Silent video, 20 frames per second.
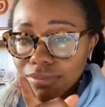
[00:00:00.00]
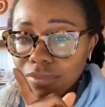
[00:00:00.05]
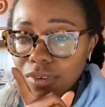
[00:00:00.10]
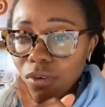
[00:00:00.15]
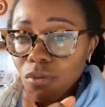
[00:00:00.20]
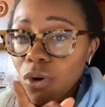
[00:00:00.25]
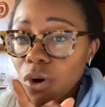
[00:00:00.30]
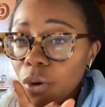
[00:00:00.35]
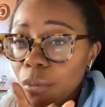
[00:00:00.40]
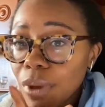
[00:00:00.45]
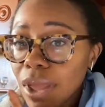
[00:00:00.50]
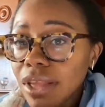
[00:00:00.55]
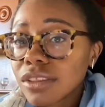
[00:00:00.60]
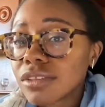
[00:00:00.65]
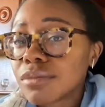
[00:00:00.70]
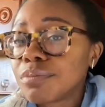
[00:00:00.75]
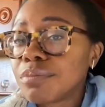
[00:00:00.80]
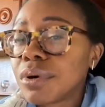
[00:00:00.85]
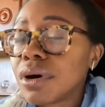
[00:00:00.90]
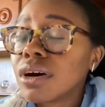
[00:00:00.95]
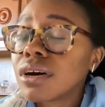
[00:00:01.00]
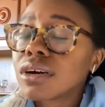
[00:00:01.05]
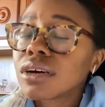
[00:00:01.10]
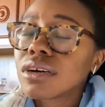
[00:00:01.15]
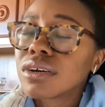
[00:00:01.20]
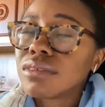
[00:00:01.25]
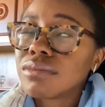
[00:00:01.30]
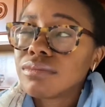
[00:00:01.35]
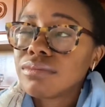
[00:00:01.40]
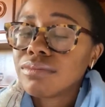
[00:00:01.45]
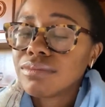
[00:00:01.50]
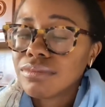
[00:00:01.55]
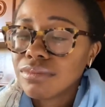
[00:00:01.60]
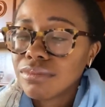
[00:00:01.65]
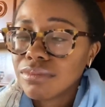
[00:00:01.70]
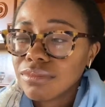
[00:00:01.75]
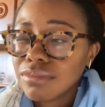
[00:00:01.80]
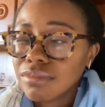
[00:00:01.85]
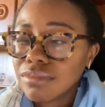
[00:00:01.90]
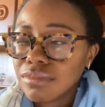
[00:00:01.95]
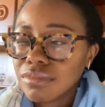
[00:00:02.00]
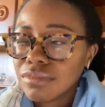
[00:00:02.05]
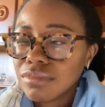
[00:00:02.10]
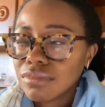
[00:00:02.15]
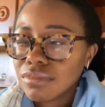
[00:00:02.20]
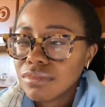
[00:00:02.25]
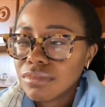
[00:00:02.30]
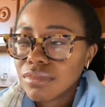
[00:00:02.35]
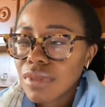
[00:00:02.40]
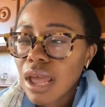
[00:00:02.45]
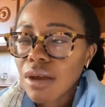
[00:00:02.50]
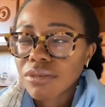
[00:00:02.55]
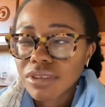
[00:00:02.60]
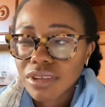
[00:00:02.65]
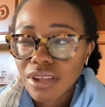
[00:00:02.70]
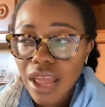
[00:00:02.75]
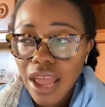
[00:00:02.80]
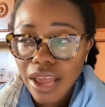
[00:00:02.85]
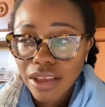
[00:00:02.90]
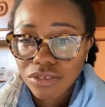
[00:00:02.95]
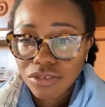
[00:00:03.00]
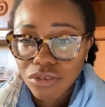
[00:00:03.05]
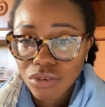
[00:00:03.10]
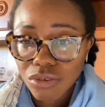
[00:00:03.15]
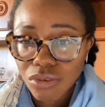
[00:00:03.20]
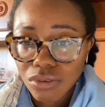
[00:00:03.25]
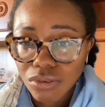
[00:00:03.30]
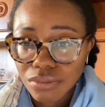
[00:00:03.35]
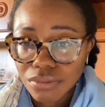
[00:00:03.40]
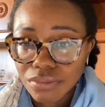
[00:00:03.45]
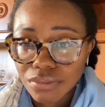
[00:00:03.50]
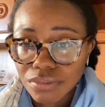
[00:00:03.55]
romance book. I was in high school.